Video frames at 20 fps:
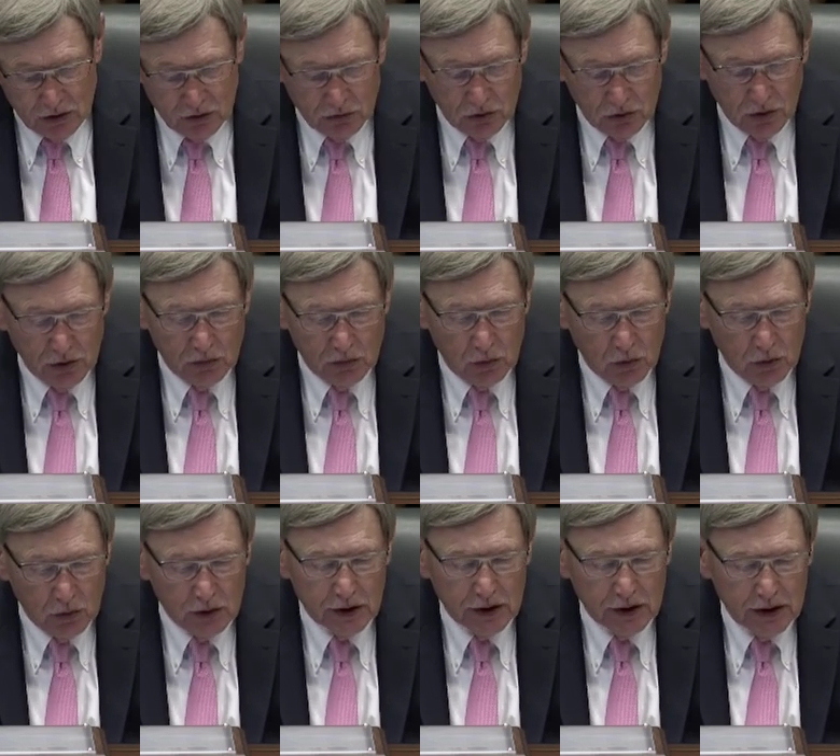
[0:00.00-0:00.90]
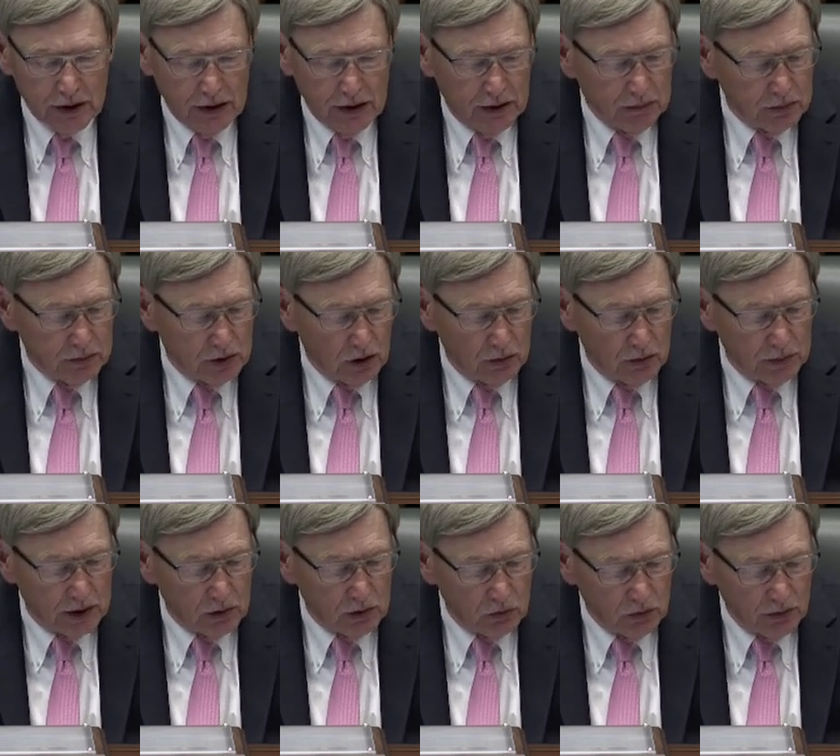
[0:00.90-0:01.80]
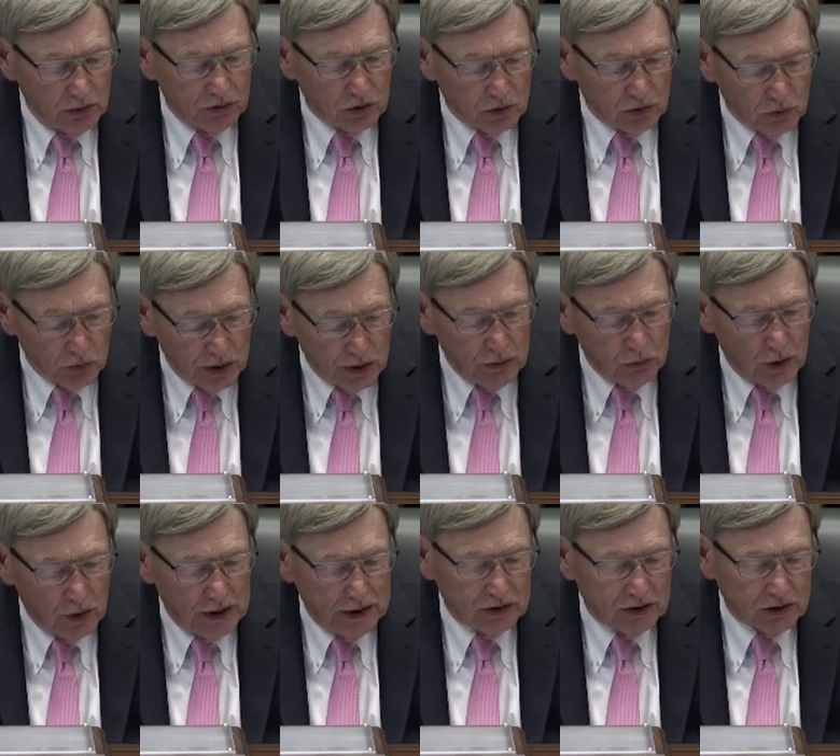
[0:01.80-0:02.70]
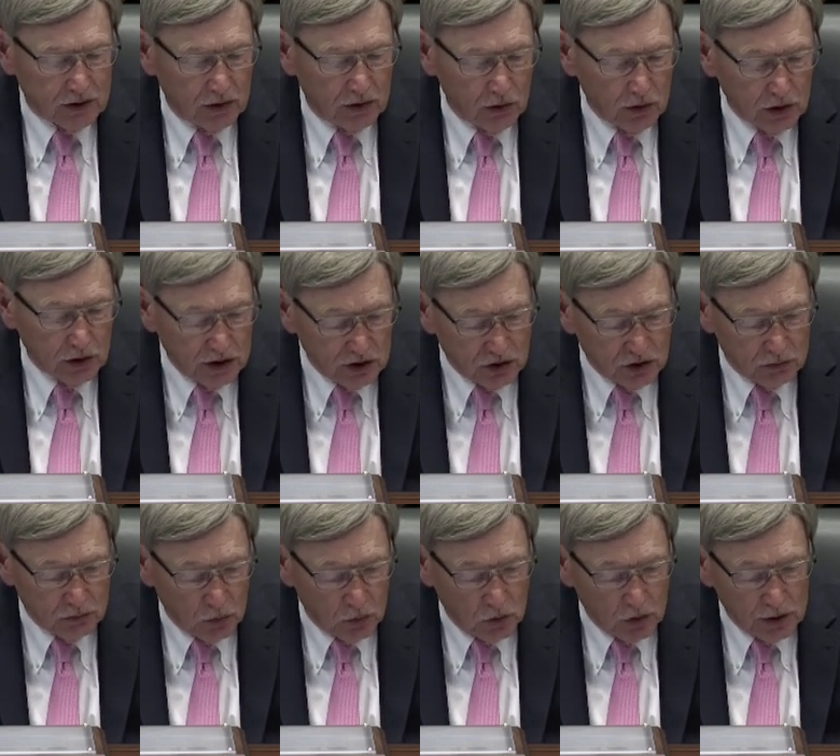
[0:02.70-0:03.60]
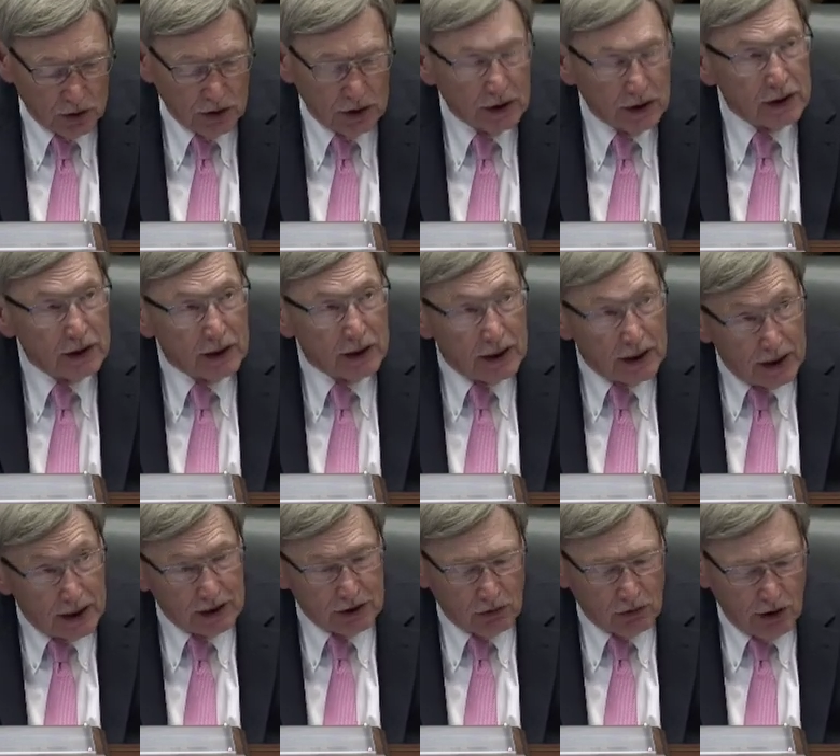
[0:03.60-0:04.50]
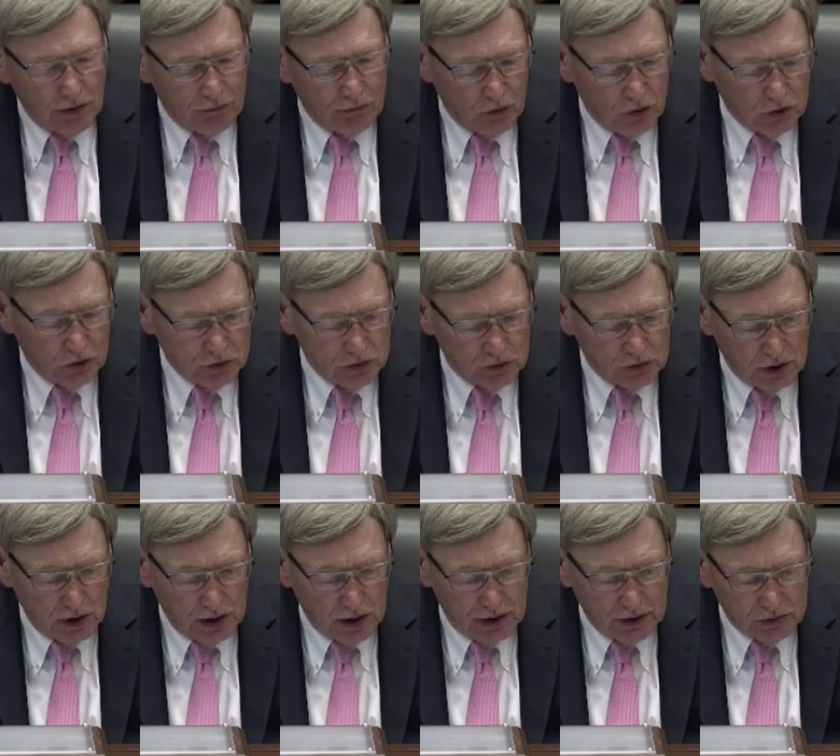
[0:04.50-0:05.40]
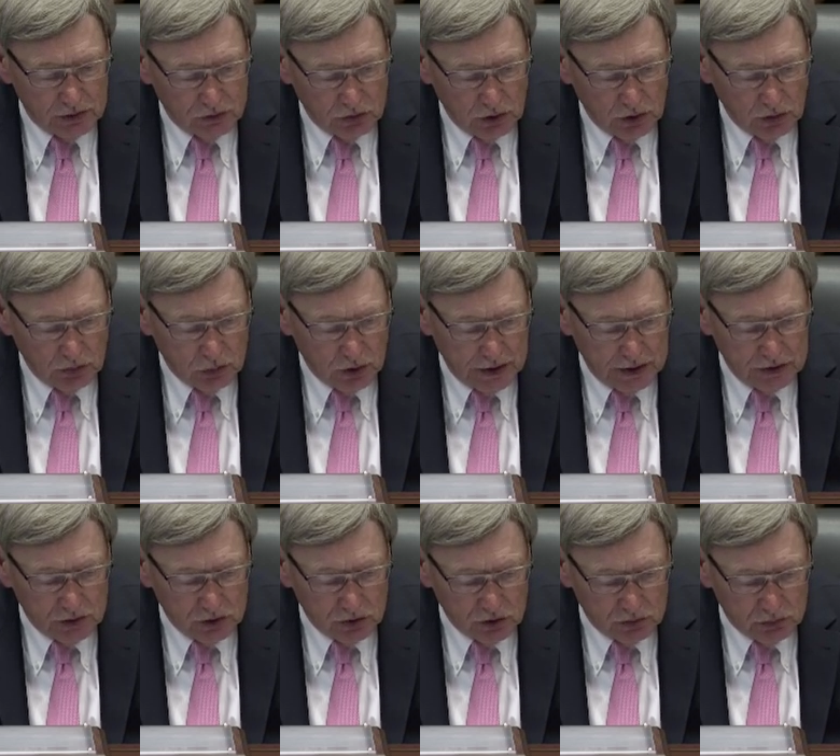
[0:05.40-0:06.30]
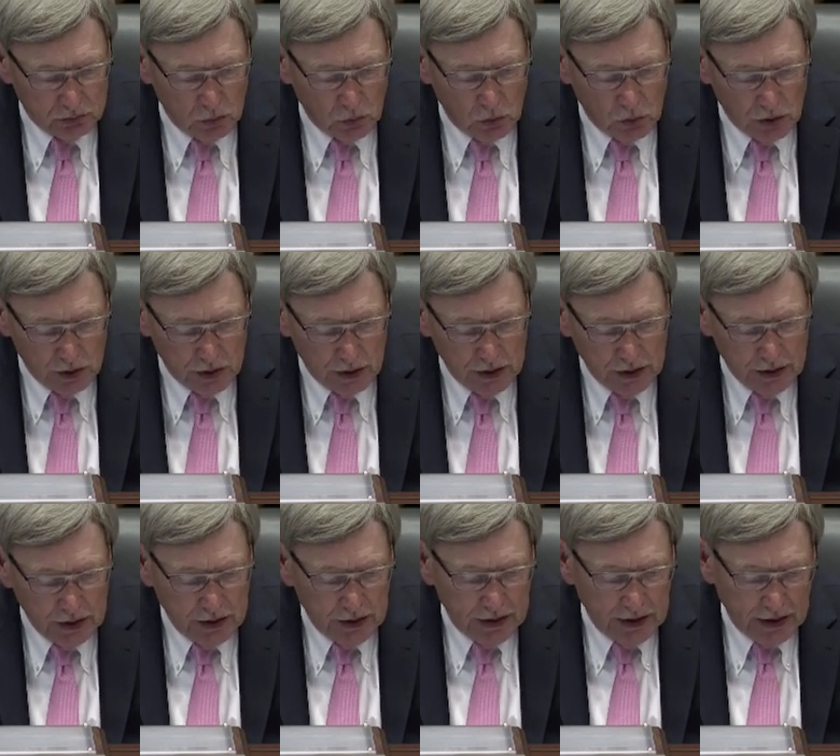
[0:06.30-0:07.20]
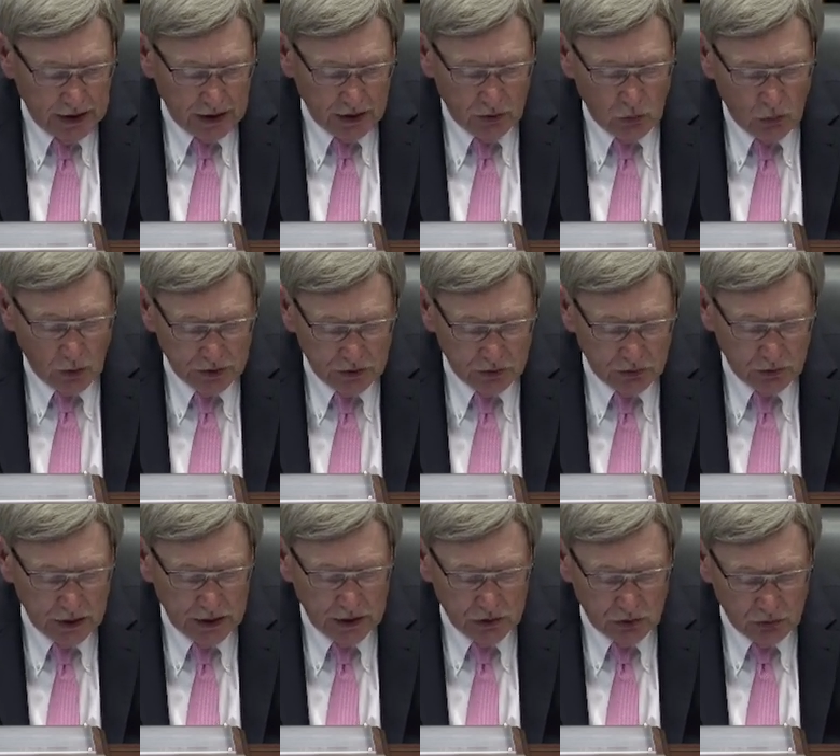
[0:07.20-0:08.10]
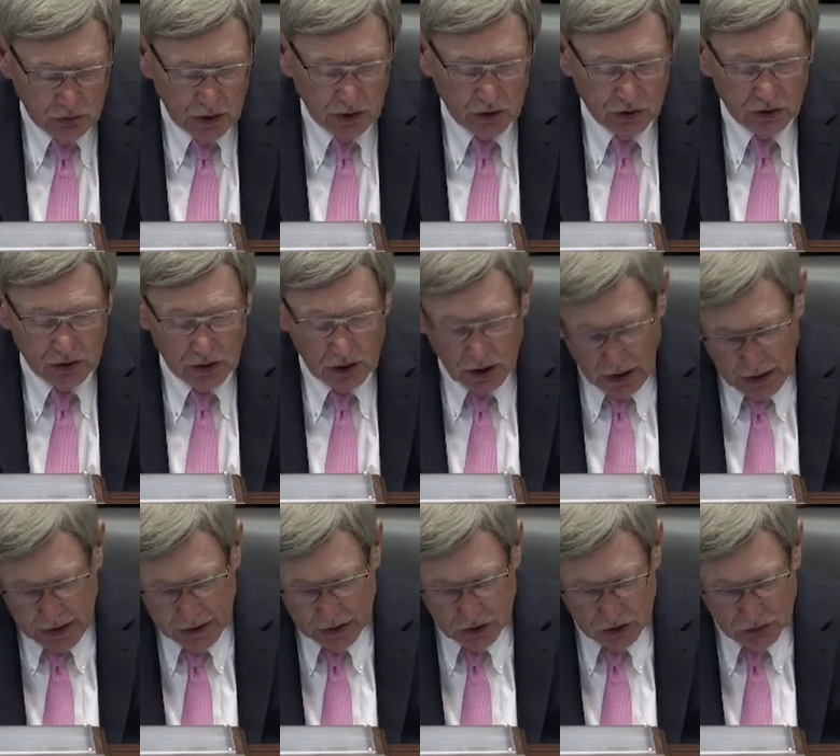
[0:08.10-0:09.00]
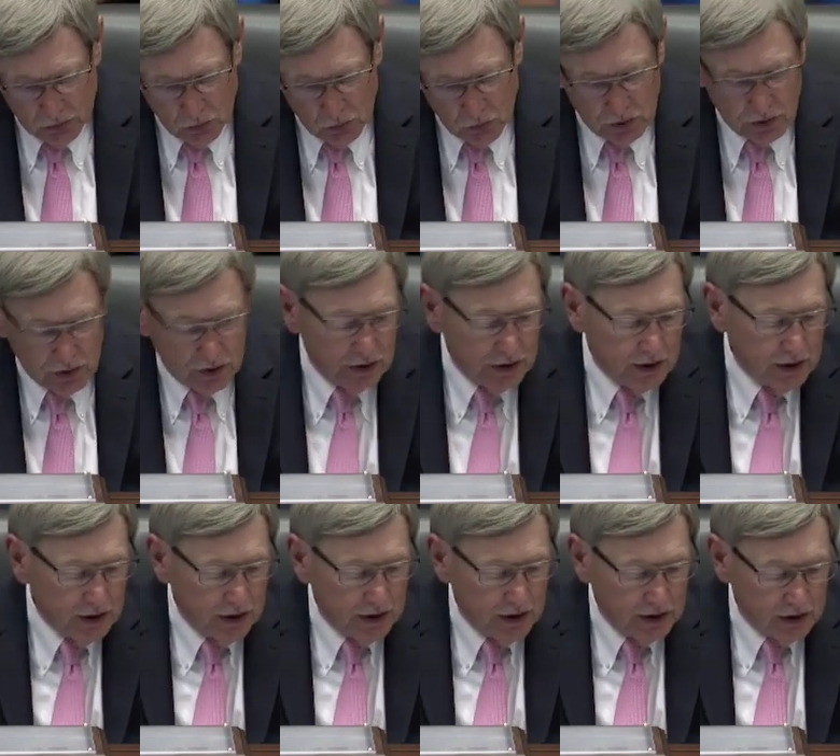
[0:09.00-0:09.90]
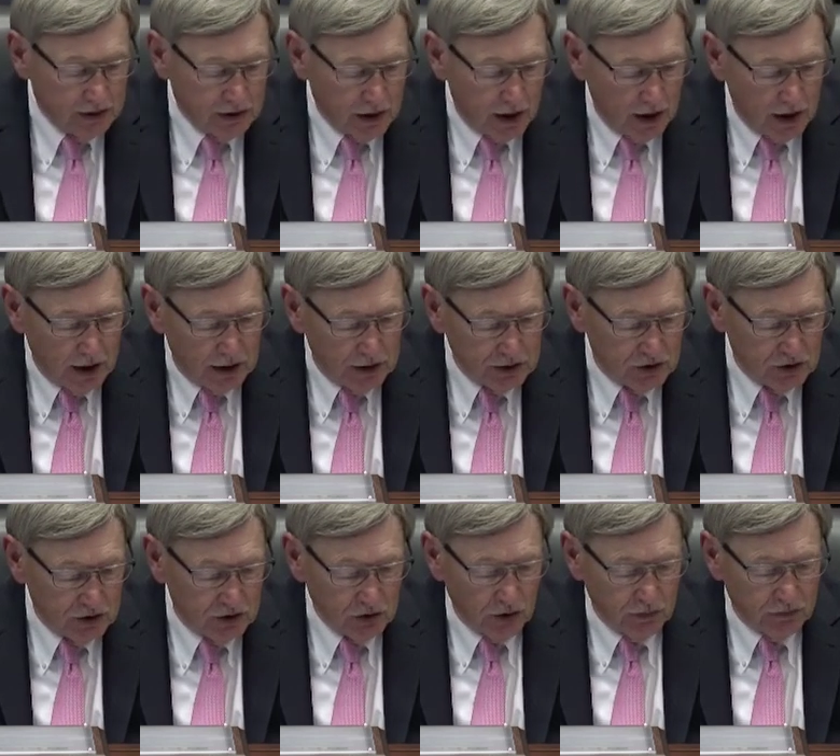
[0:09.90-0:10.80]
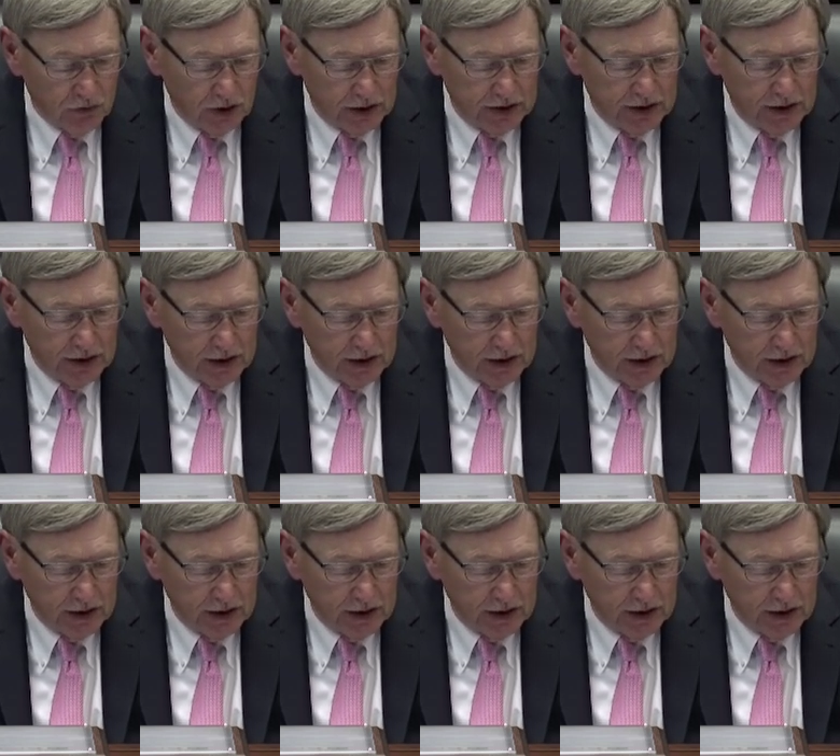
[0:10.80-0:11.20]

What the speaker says: Trail Board, Potomac River Greenways Coalition Board, and the Great Falls Trailblazers Board and Equestrian Trails Alliance Board. She served on the